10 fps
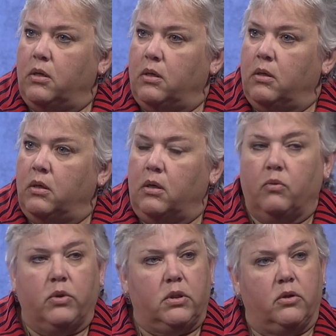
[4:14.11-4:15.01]
Before we
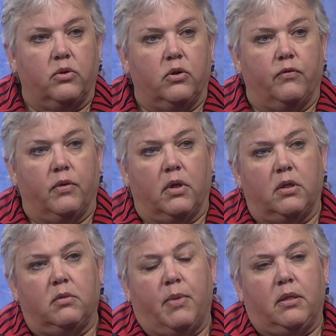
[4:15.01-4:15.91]
get to other questions,
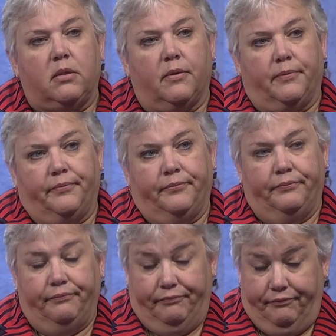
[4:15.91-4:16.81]
let's get to this
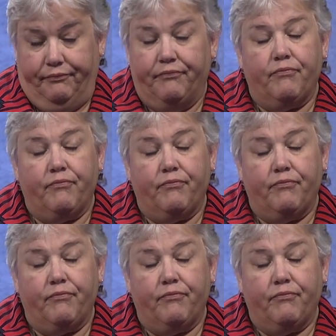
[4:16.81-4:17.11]
dark thing that's